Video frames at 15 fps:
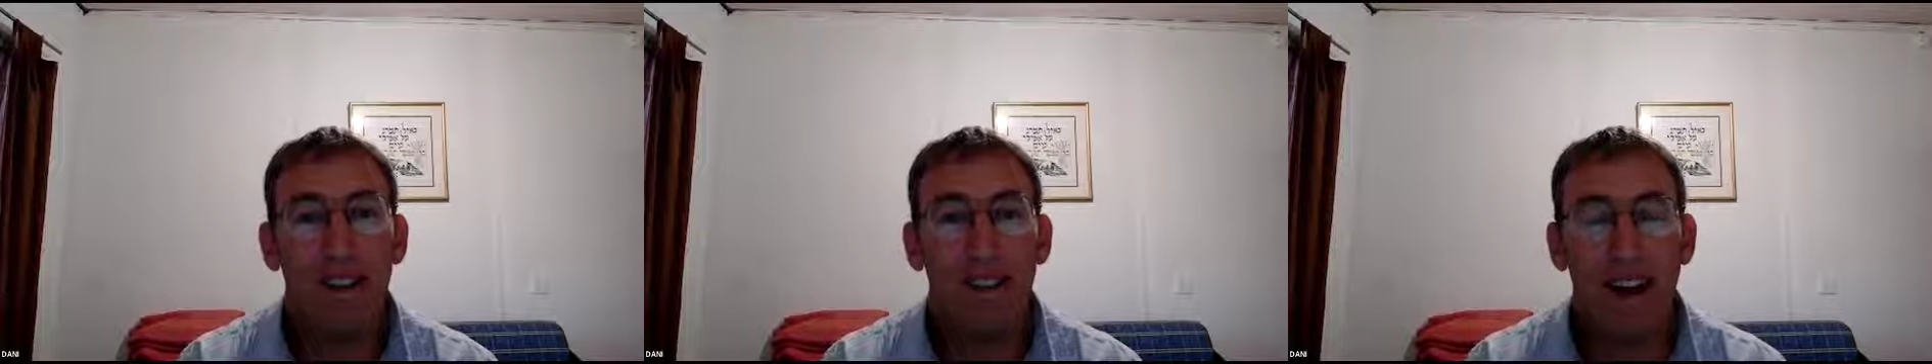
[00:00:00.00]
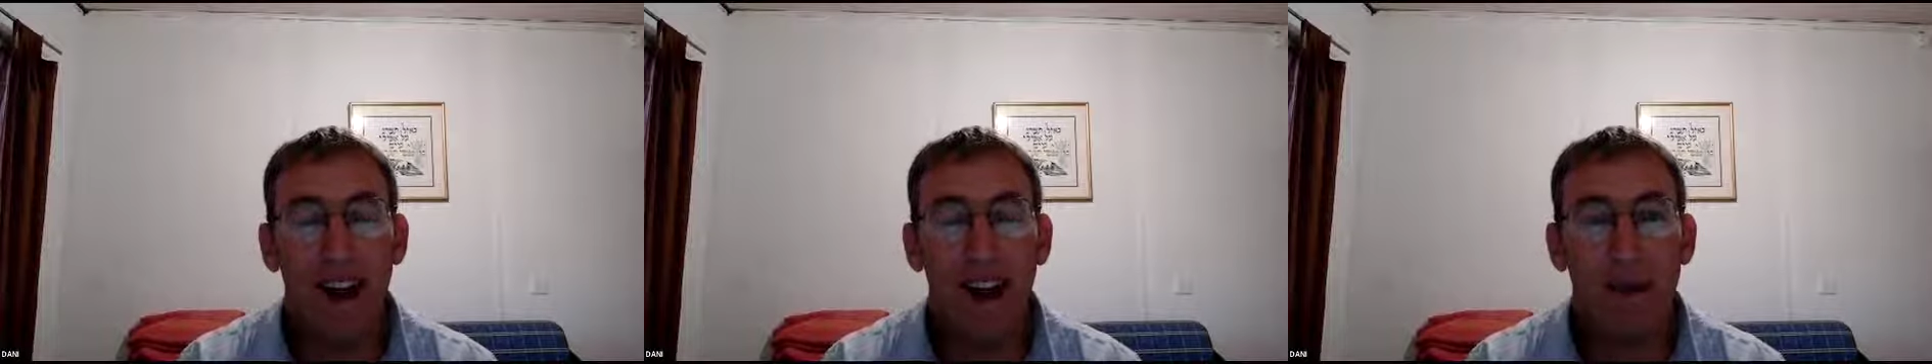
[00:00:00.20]

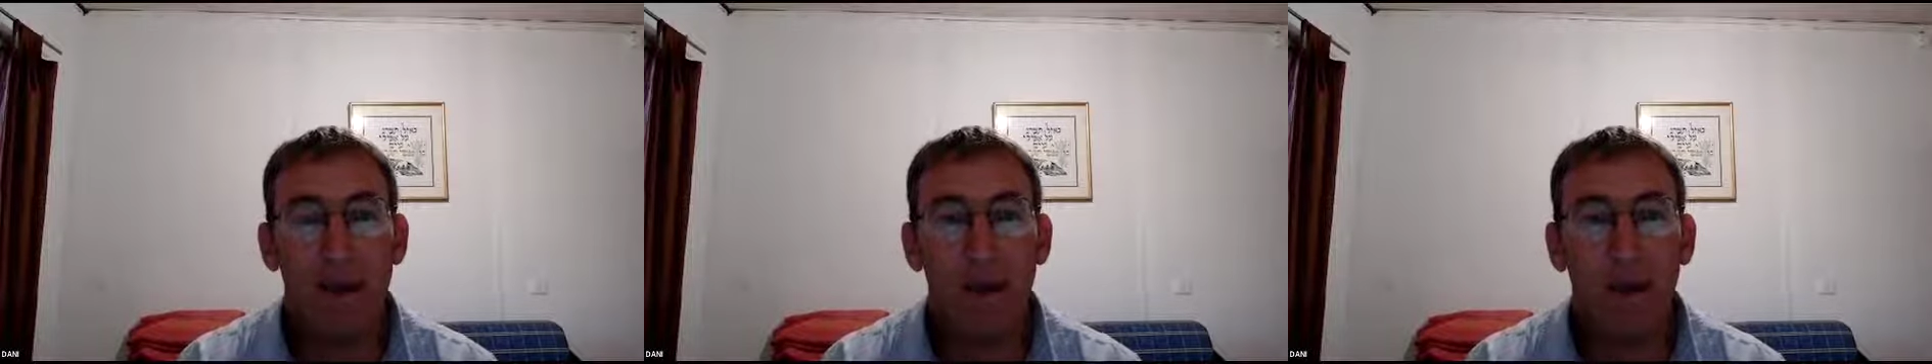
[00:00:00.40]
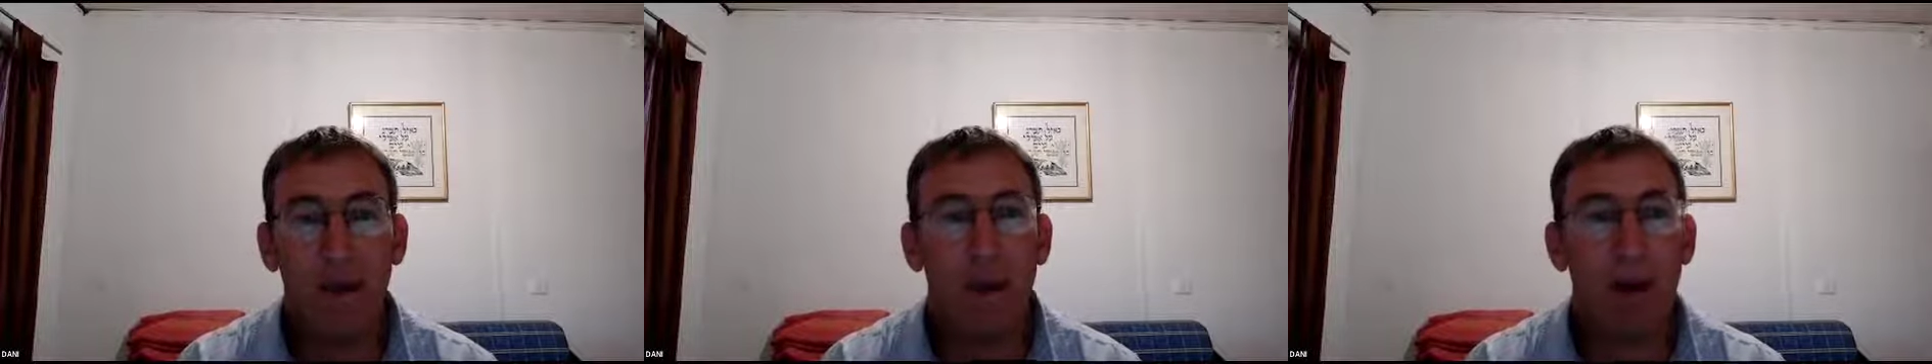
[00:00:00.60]
times
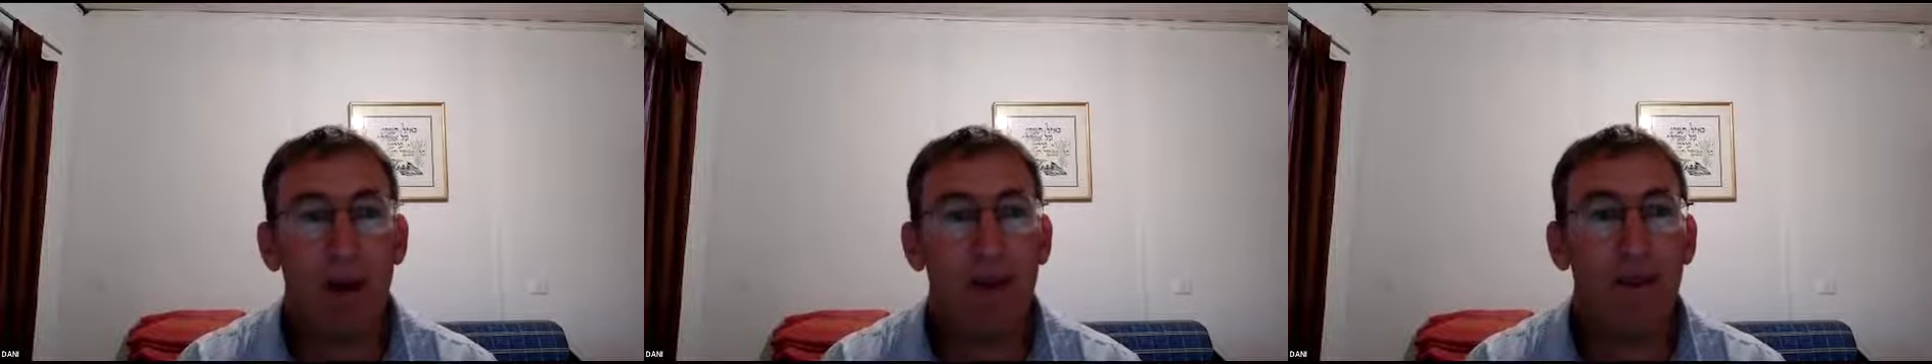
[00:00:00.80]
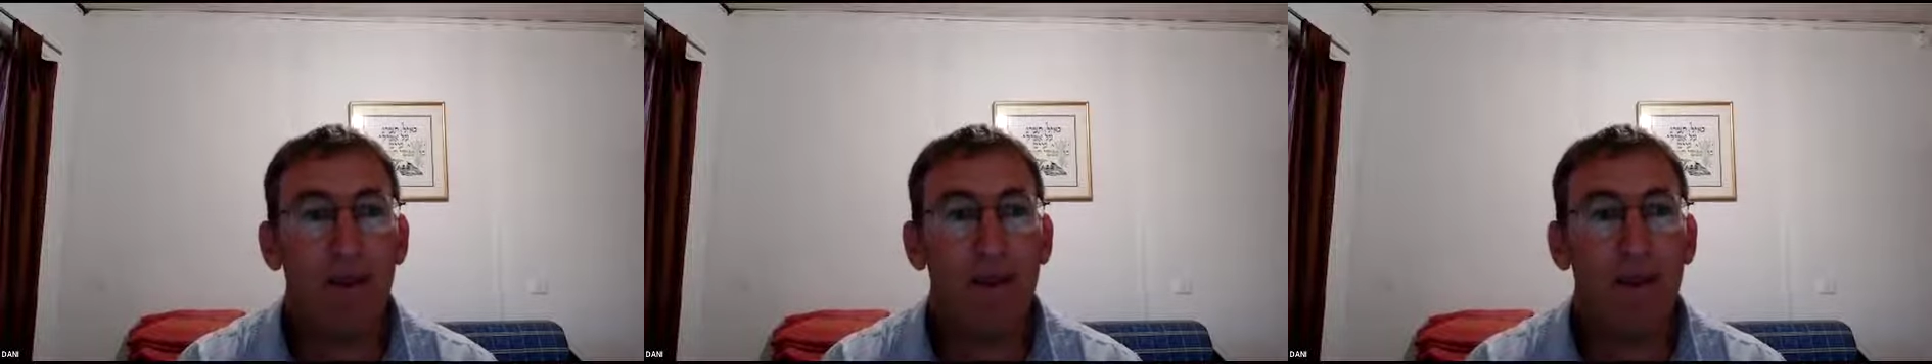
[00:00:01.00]
we're going
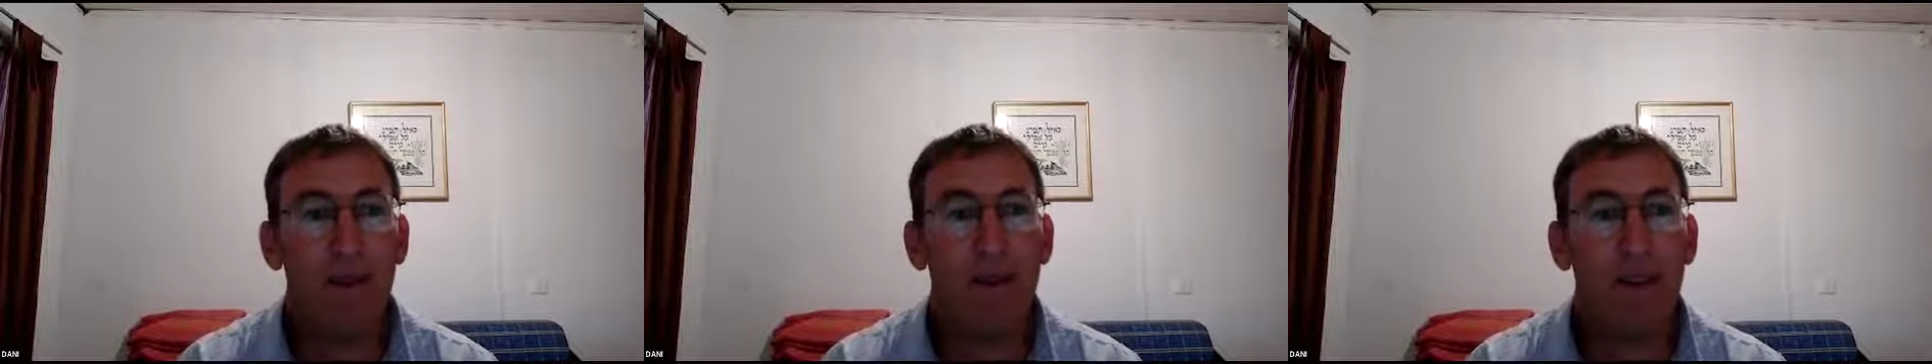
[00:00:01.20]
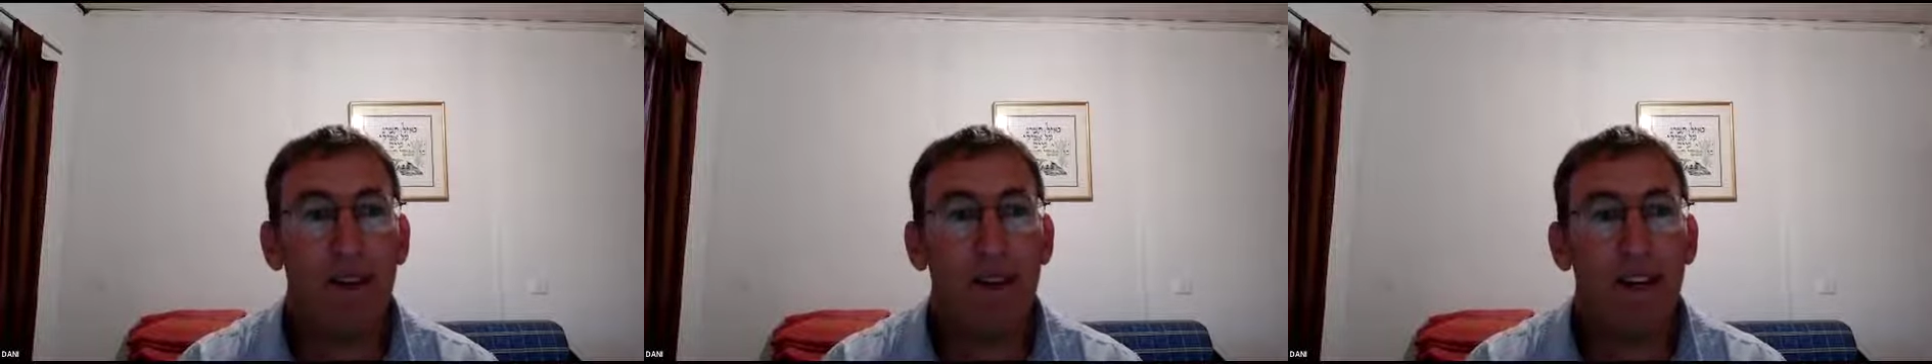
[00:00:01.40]
through